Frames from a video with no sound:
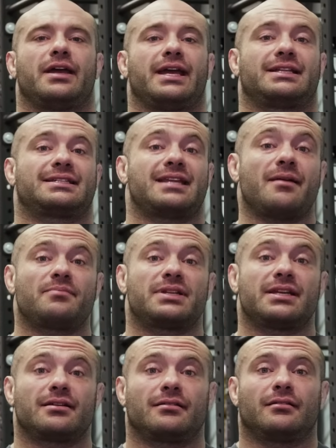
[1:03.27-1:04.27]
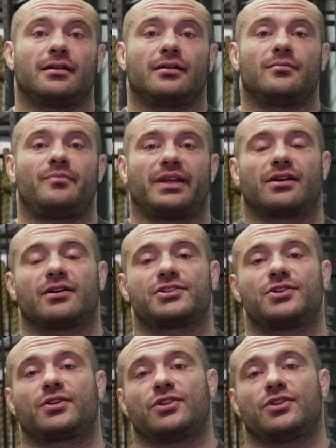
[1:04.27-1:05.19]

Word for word: It's tempting because you